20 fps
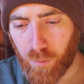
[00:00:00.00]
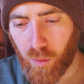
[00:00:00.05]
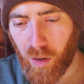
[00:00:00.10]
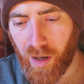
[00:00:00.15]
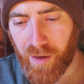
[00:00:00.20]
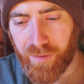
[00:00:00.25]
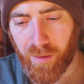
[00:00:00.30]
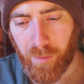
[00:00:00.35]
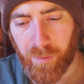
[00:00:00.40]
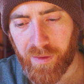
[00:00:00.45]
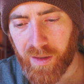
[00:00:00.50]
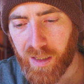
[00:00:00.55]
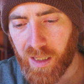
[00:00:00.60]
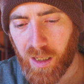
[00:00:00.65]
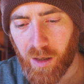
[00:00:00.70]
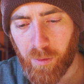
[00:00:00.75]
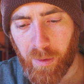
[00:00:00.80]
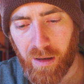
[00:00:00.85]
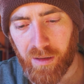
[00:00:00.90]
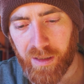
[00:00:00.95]
What if I'm
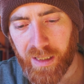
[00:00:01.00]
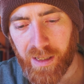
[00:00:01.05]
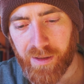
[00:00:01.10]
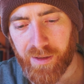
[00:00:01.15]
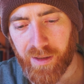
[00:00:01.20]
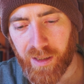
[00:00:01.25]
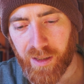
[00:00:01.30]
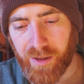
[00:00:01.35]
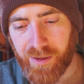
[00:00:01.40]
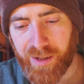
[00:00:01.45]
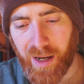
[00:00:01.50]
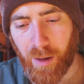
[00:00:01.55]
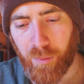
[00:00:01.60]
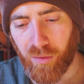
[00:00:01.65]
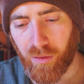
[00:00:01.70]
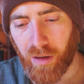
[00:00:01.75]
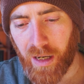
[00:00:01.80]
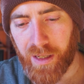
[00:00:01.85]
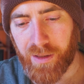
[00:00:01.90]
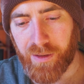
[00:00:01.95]
thinking about getting a
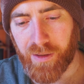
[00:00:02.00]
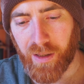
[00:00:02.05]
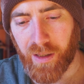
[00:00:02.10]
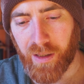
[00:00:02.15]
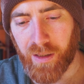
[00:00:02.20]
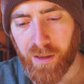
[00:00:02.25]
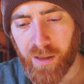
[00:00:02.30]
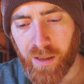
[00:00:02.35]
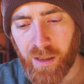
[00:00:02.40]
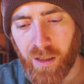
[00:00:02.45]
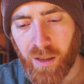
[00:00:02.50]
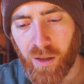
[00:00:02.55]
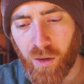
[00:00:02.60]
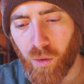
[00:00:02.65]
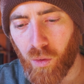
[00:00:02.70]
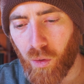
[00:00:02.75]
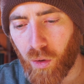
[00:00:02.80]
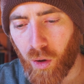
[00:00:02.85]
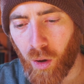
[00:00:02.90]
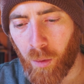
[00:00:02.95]
separator
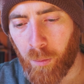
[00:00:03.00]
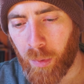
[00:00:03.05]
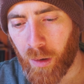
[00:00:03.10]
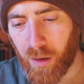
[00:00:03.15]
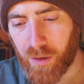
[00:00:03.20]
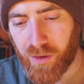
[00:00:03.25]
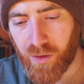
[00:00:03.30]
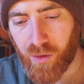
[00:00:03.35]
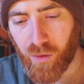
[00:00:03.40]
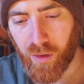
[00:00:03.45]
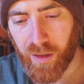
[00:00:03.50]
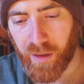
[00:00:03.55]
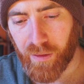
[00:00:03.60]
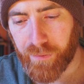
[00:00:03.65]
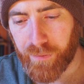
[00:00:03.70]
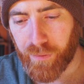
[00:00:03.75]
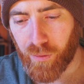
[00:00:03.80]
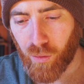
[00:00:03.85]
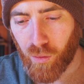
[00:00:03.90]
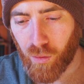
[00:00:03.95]
or compost
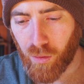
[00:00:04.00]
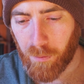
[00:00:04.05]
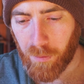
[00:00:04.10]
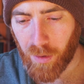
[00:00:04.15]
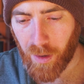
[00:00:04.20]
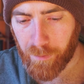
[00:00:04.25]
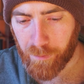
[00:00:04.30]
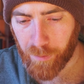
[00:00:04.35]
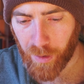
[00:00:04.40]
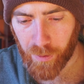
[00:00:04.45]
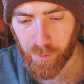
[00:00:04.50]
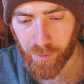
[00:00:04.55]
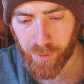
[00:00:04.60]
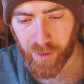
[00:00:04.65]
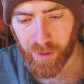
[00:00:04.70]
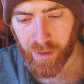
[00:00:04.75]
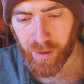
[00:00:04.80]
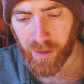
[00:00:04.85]
toilet for my boat?